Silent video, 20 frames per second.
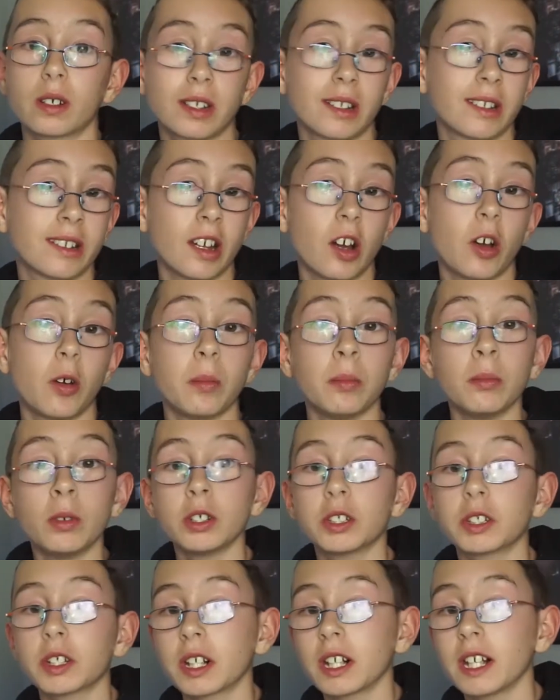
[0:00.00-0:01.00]
setup
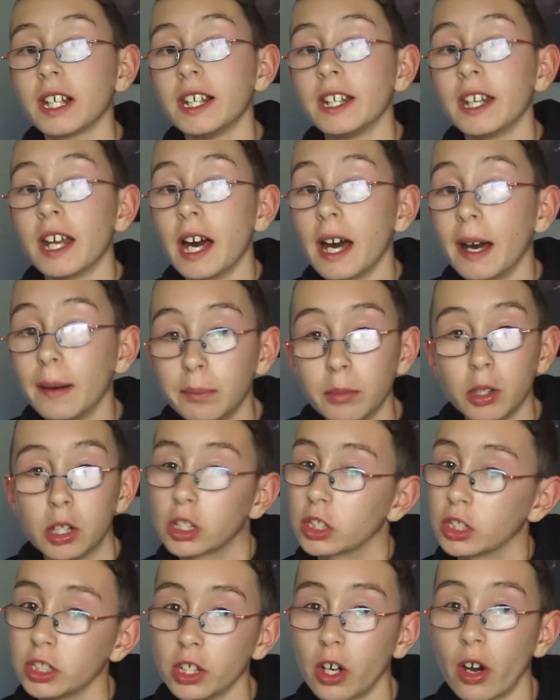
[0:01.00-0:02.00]
much cleaner and
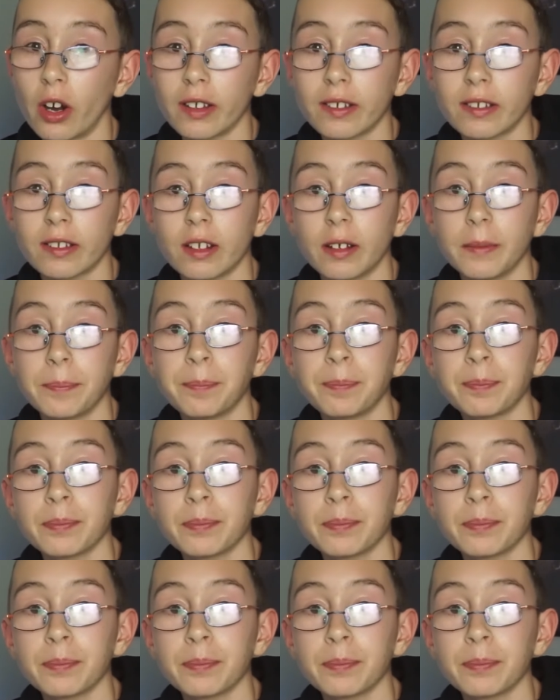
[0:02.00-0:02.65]
much nicer.